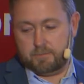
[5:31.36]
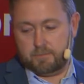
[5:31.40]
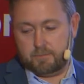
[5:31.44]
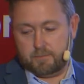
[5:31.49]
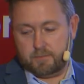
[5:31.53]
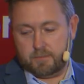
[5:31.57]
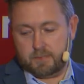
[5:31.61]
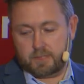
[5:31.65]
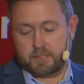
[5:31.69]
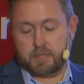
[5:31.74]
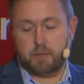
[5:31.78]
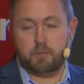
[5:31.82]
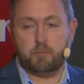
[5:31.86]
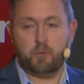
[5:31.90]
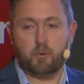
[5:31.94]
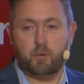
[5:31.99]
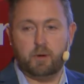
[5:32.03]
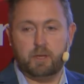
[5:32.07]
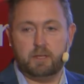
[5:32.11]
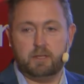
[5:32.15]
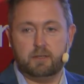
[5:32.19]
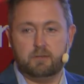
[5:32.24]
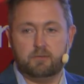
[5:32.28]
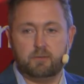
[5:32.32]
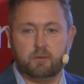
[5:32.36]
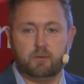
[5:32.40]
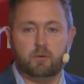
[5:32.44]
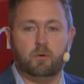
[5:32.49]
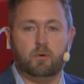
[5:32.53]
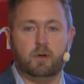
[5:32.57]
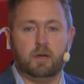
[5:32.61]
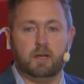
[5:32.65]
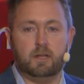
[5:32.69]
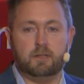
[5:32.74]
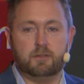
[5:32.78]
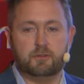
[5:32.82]
separated for
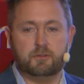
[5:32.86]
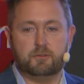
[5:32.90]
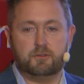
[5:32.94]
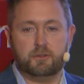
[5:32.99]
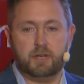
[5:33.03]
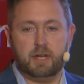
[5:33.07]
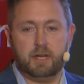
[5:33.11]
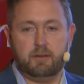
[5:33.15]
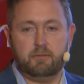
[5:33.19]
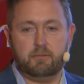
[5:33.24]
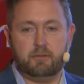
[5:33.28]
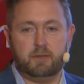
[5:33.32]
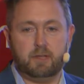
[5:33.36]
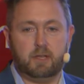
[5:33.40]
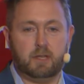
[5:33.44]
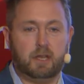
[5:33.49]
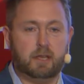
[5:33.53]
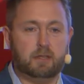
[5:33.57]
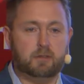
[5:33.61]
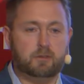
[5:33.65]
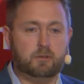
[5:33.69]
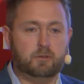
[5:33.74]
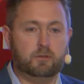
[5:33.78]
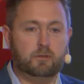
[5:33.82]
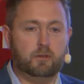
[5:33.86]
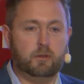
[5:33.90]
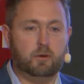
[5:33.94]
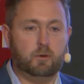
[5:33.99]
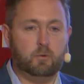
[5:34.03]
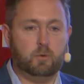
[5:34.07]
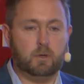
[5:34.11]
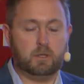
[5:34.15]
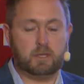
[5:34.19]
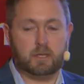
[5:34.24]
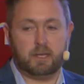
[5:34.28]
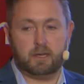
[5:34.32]
all other traffic, and you know
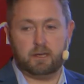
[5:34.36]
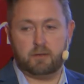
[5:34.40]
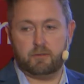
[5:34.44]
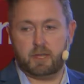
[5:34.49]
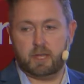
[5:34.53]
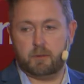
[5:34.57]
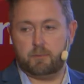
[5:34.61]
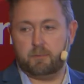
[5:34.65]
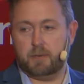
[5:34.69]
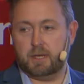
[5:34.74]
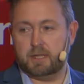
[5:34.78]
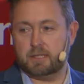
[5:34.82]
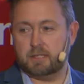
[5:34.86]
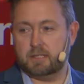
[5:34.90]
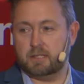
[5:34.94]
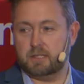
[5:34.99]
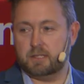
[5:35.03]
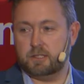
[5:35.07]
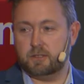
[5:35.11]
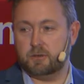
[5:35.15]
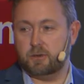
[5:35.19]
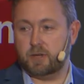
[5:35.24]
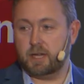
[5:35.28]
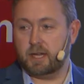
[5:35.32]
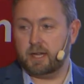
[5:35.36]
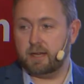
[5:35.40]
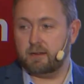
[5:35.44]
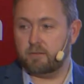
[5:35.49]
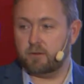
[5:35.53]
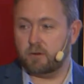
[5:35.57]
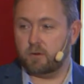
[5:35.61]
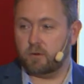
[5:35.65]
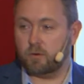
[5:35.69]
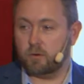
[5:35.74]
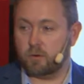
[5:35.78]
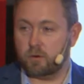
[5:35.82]
what kind of capacity you have
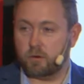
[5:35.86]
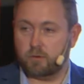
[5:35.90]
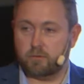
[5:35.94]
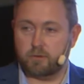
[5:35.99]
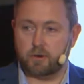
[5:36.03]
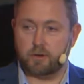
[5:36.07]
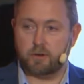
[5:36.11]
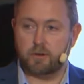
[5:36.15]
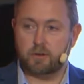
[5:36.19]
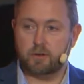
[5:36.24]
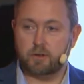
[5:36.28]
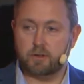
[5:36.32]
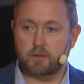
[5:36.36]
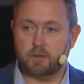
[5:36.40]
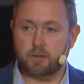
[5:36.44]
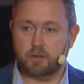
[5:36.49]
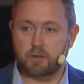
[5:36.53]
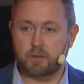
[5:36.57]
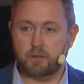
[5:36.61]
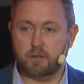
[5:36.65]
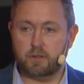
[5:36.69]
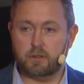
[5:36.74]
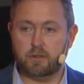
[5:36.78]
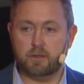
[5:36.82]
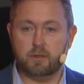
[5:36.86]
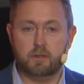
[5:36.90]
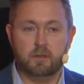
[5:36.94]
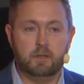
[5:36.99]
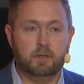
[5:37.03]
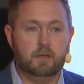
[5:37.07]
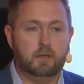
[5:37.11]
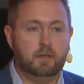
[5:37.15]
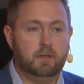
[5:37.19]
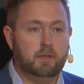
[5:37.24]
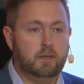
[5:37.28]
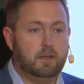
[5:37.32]
all over uh,
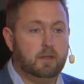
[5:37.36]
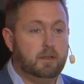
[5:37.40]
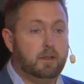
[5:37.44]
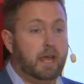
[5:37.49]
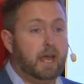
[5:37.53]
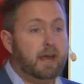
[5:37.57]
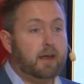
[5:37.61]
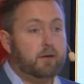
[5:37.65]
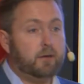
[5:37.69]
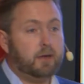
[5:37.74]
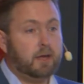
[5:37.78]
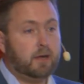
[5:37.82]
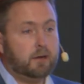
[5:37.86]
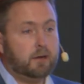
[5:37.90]
the area.